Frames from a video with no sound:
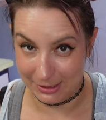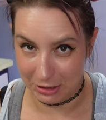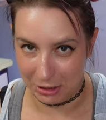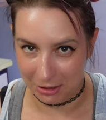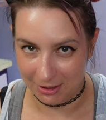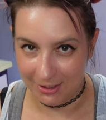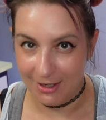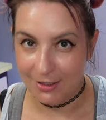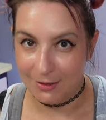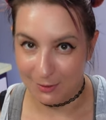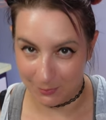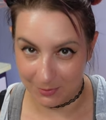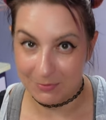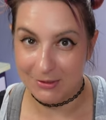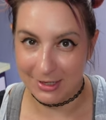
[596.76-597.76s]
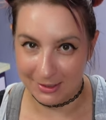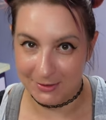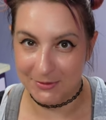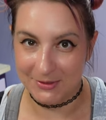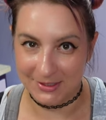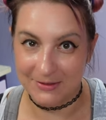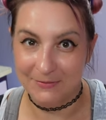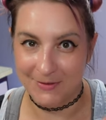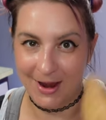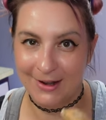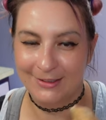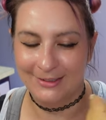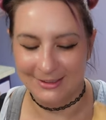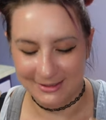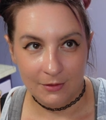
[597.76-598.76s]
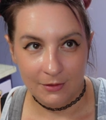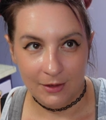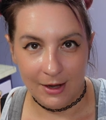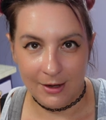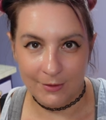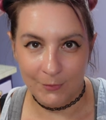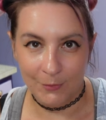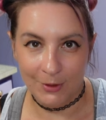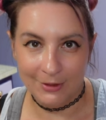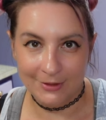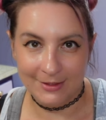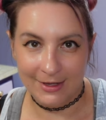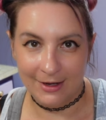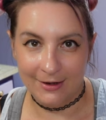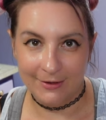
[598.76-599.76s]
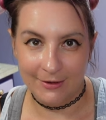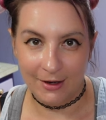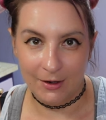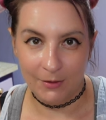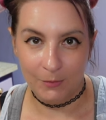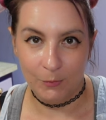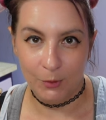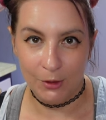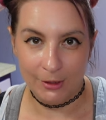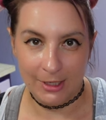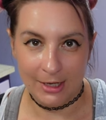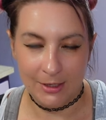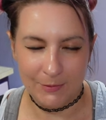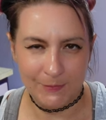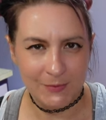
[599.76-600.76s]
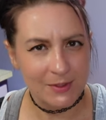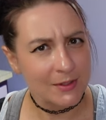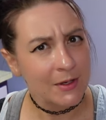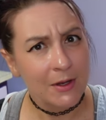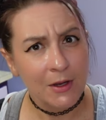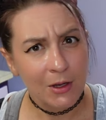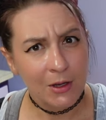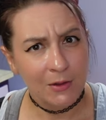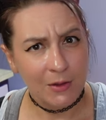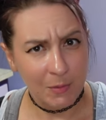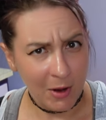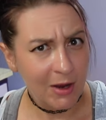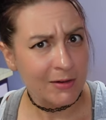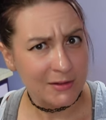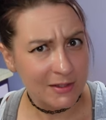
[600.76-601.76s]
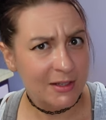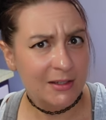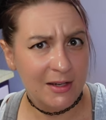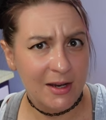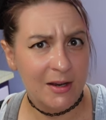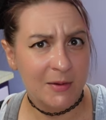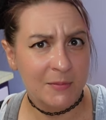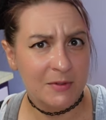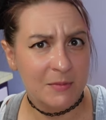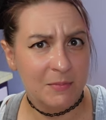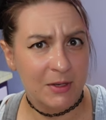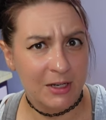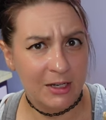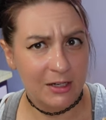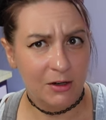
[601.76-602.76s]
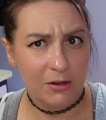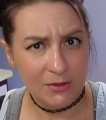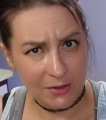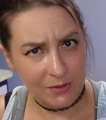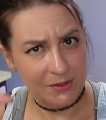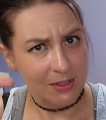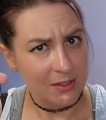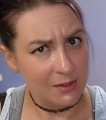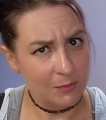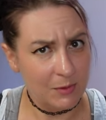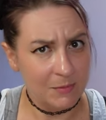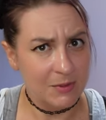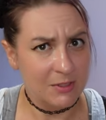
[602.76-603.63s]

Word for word: they are sweet potatoes, in fact. And the ones that I thought were yams, the box said yams, but it also said sweet